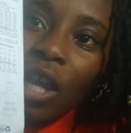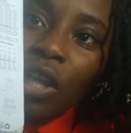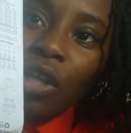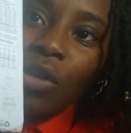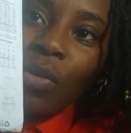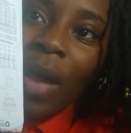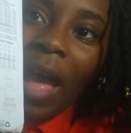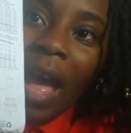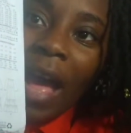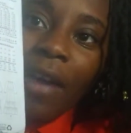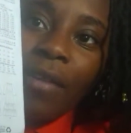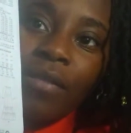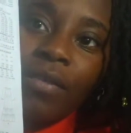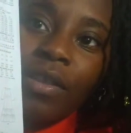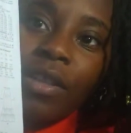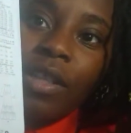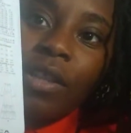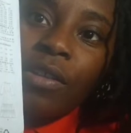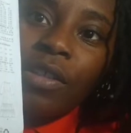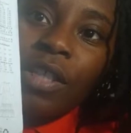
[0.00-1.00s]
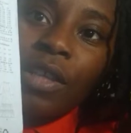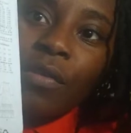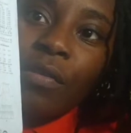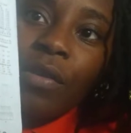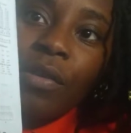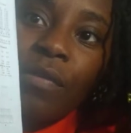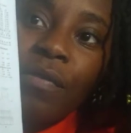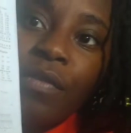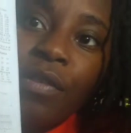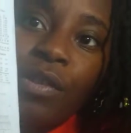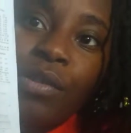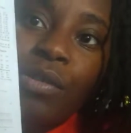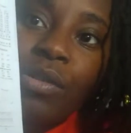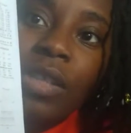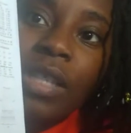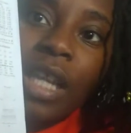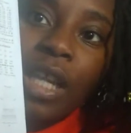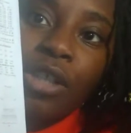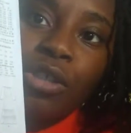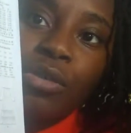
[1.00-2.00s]
you have the different views
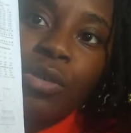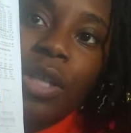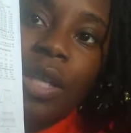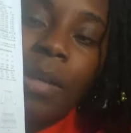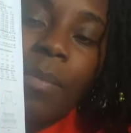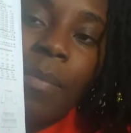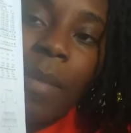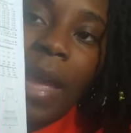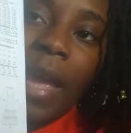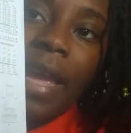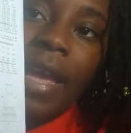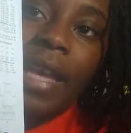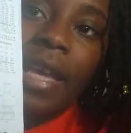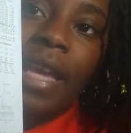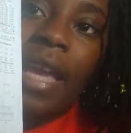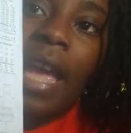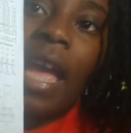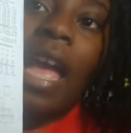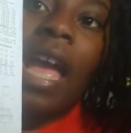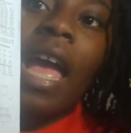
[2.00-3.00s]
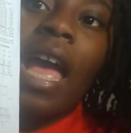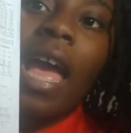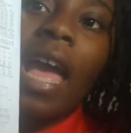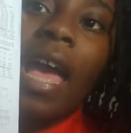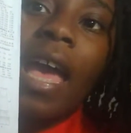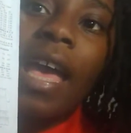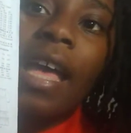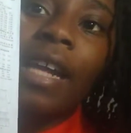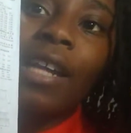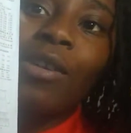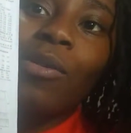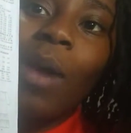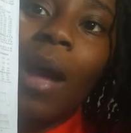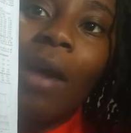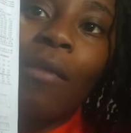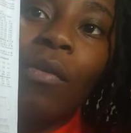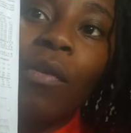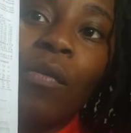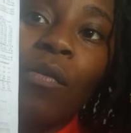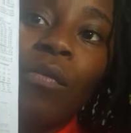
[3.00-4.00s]
that you can make, and it'll
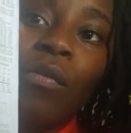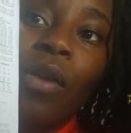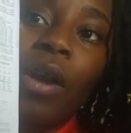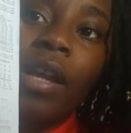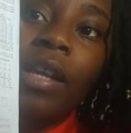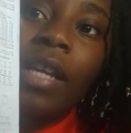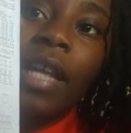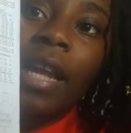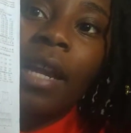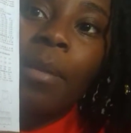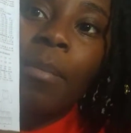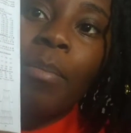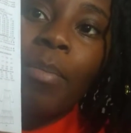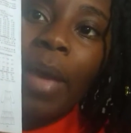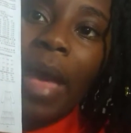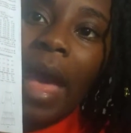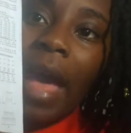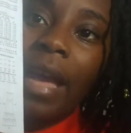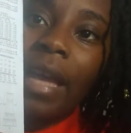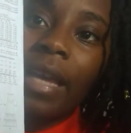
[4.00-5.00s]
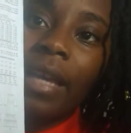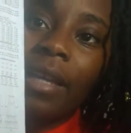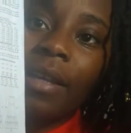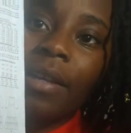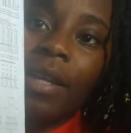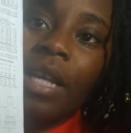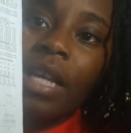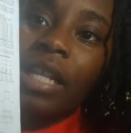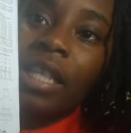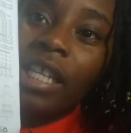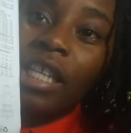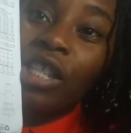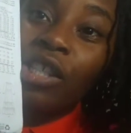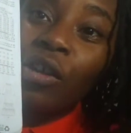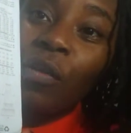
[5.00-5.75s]
have a front and a back. These are